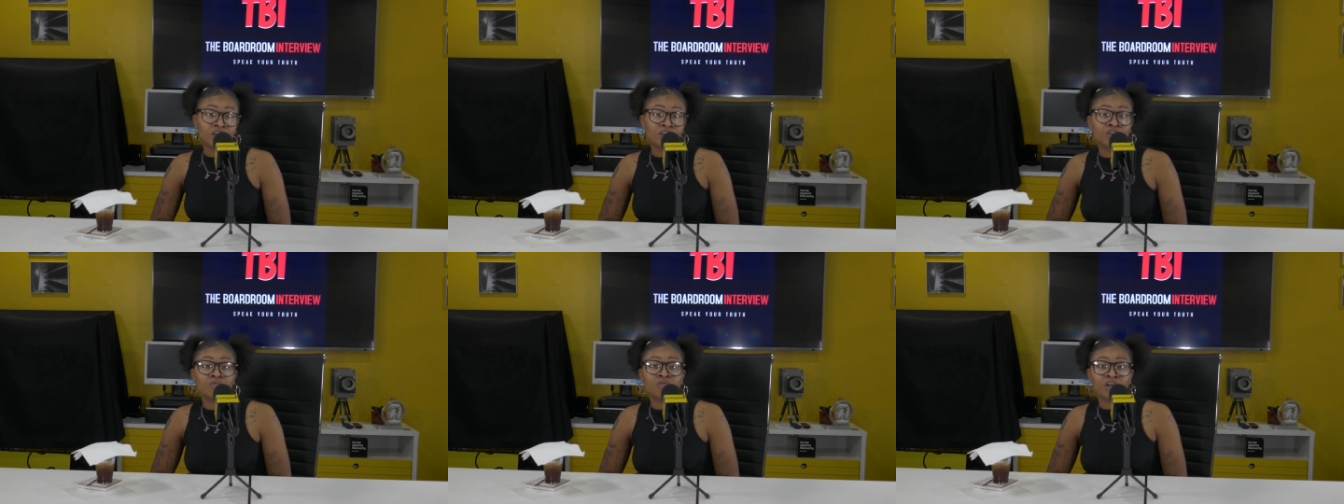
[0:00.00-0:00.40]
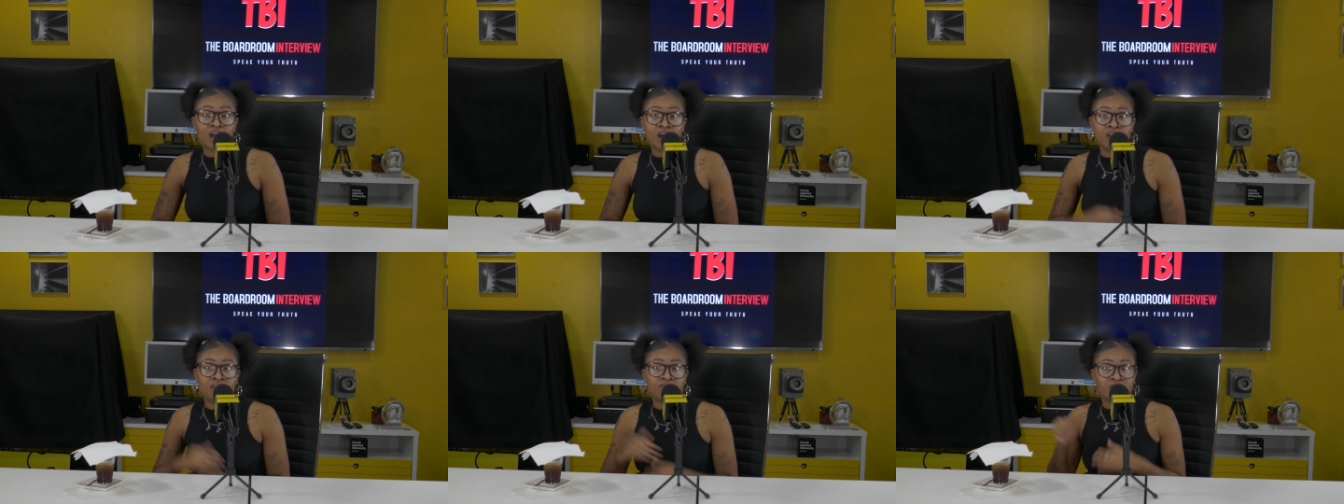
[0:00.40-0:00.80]
you were
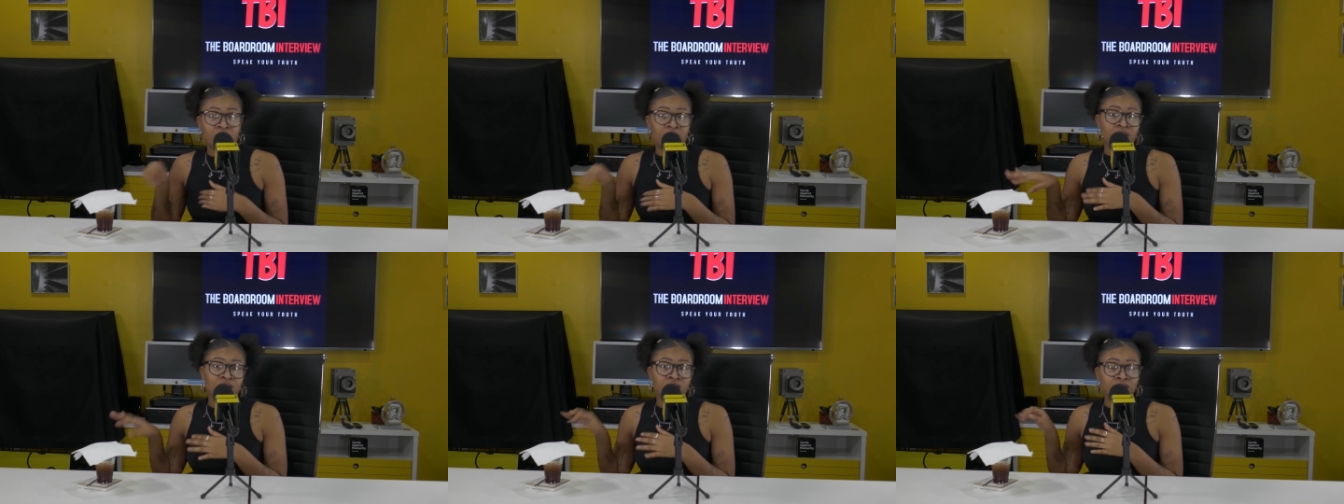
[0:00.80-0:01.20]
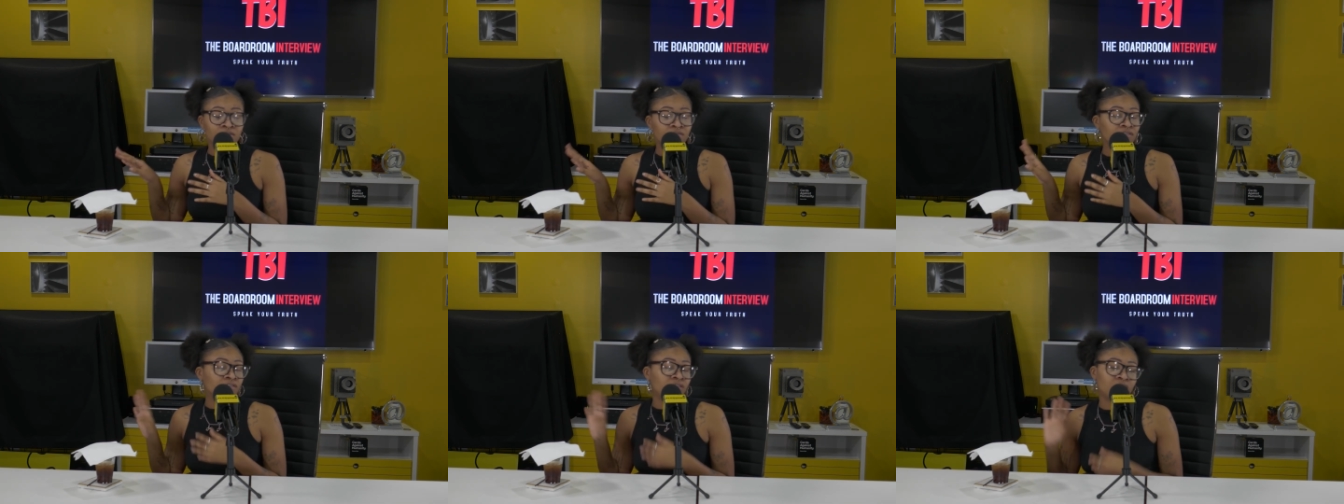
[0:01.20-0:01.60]
kind of like
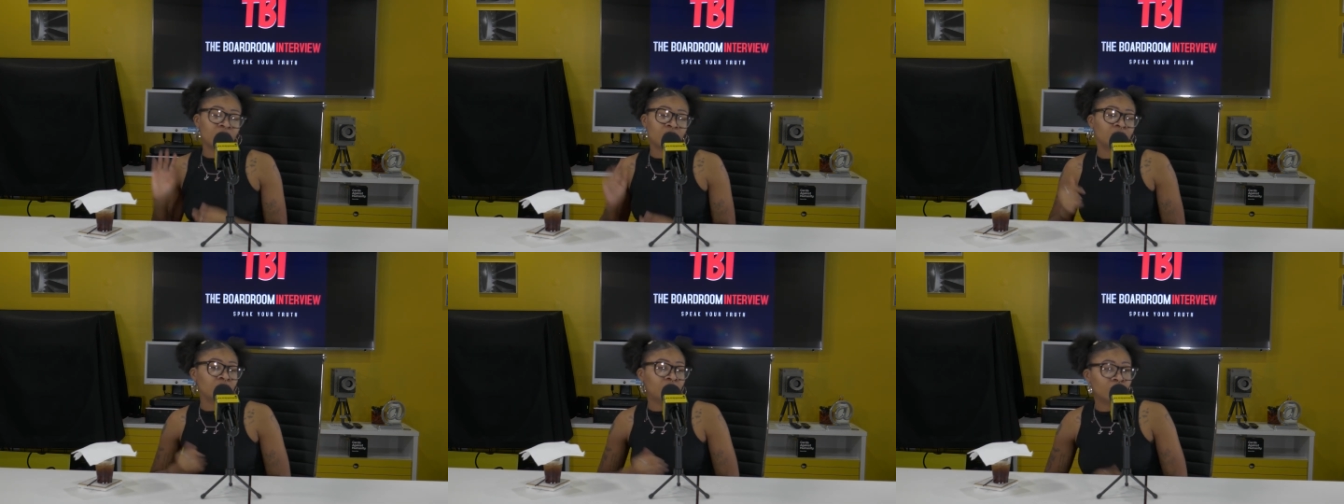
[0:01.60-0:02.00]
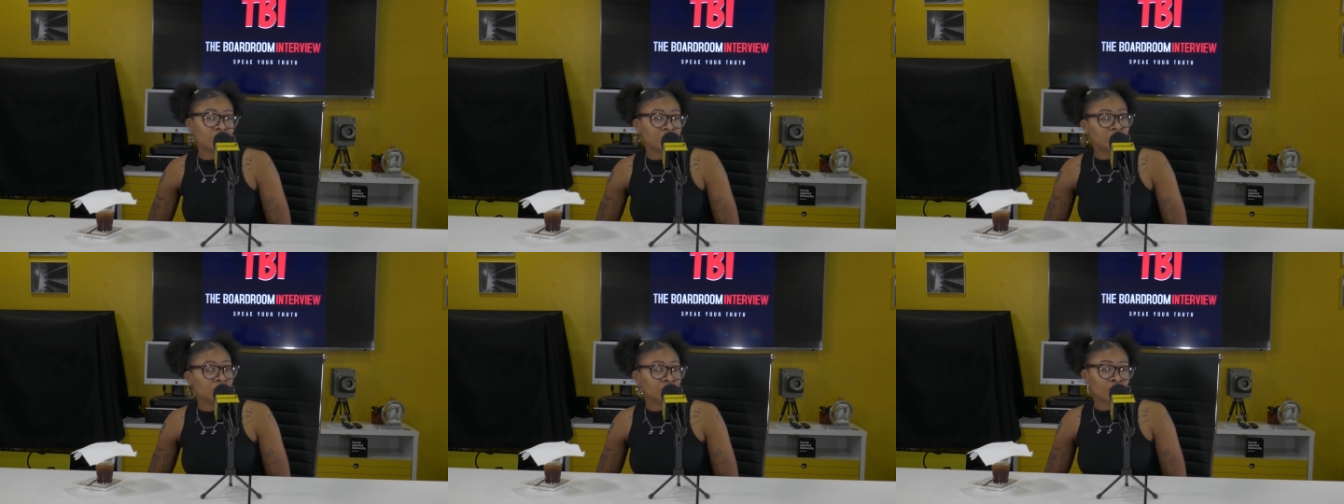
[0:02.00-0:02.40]

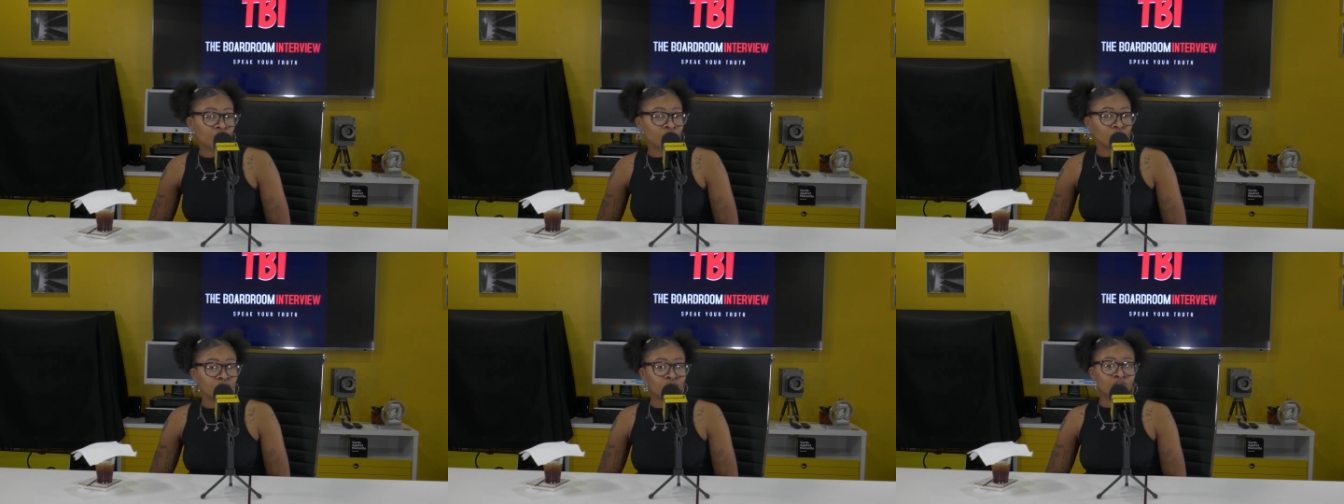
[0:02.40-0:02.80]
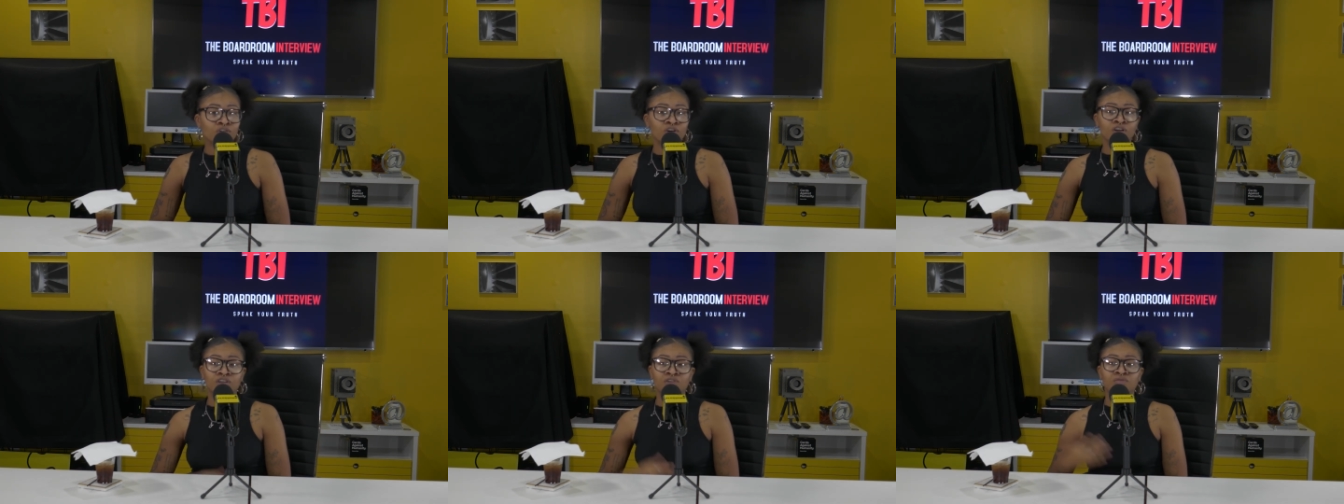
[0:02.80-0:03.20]
nothing, you know,
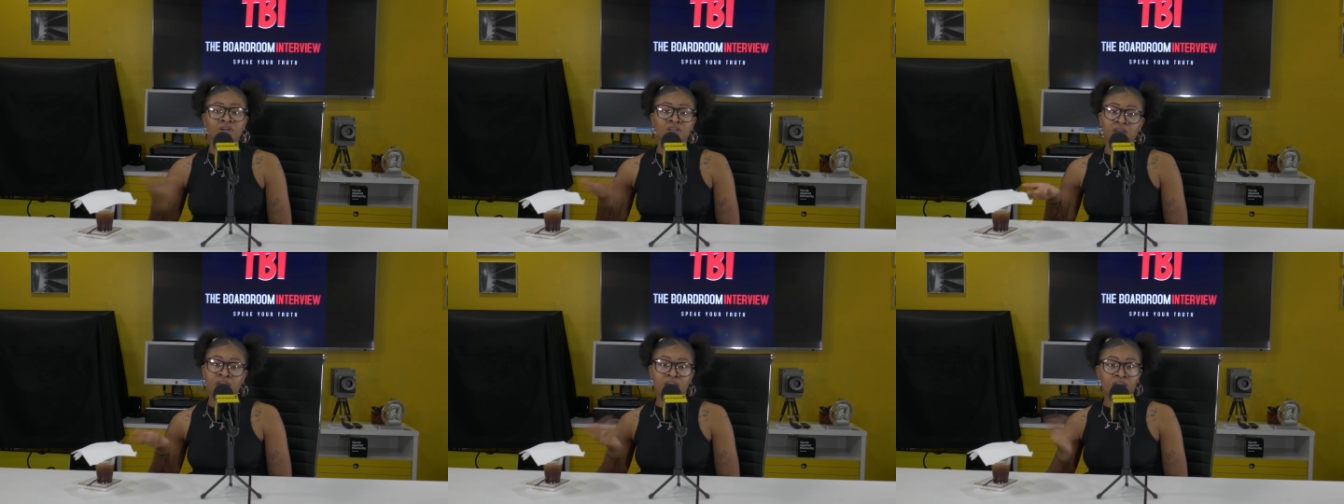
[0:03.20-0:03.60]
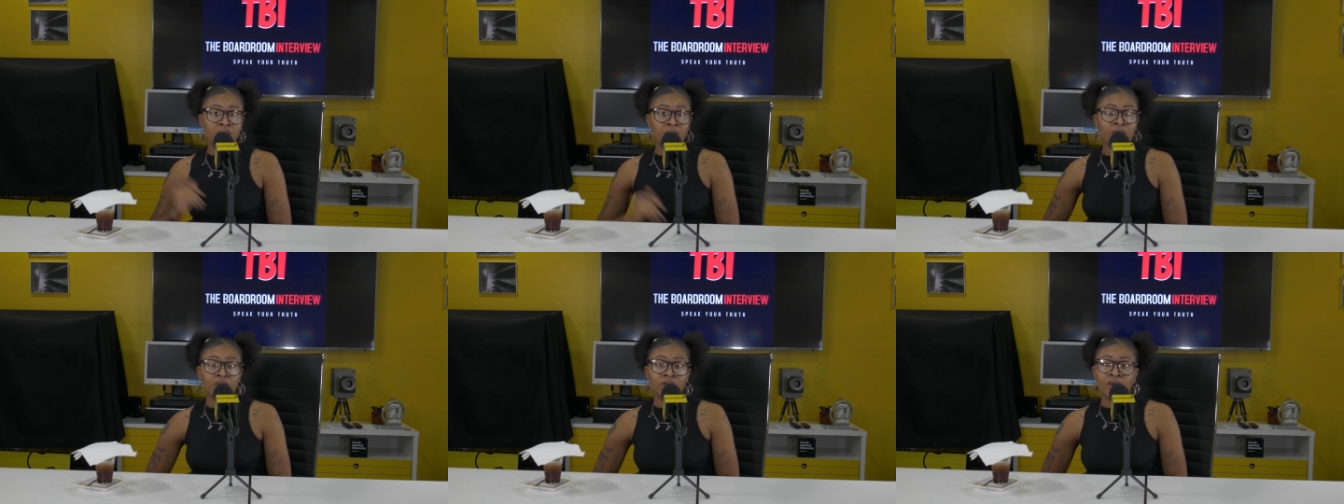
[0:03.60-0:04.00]
or you were
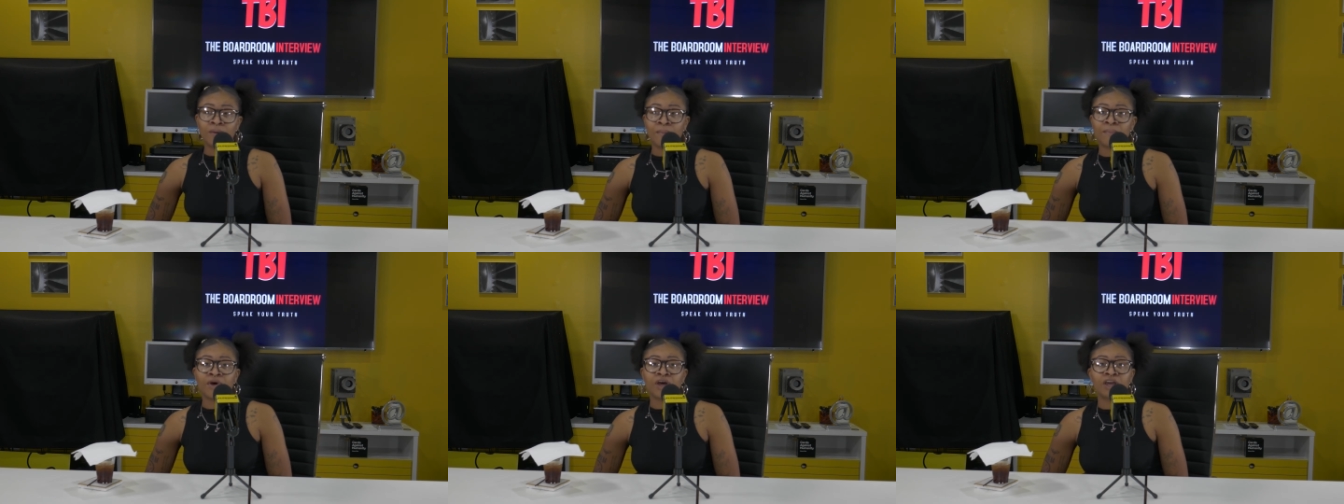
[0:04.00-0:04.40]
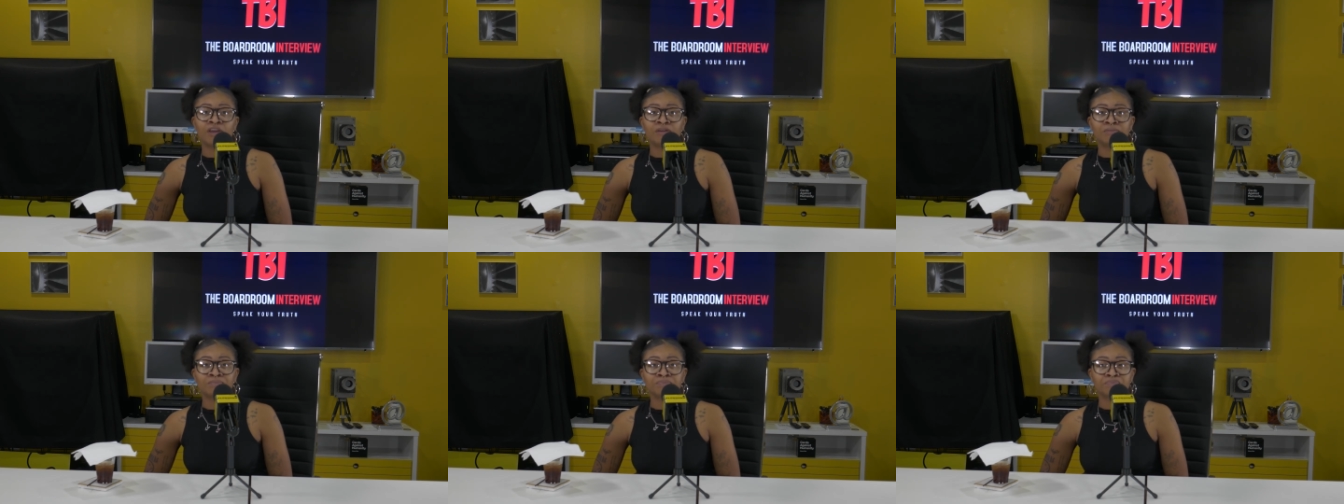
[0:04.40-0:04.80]
lame.
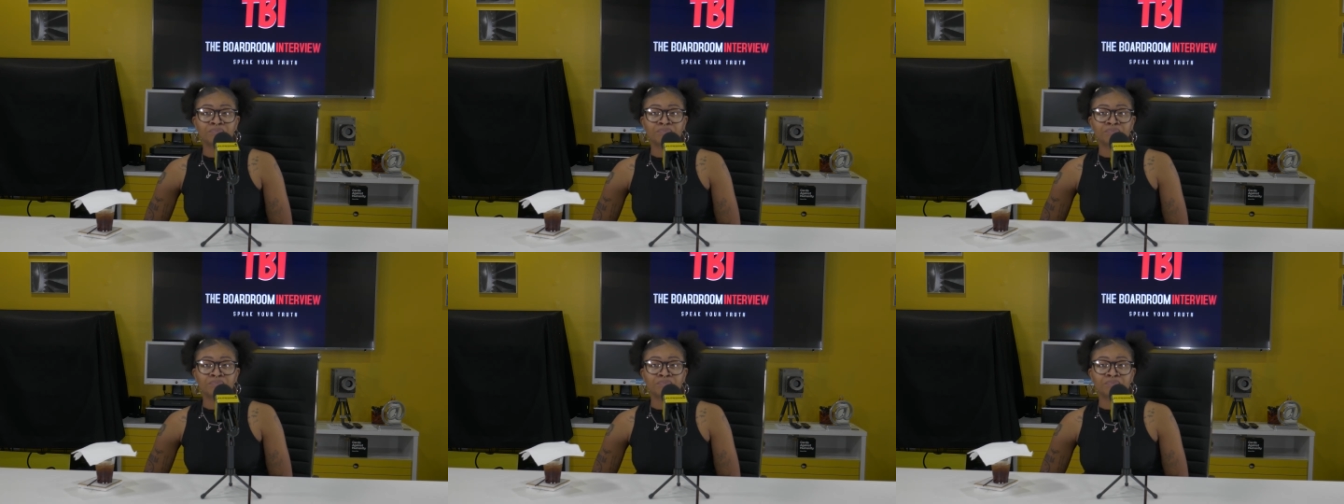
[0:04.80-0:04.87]
But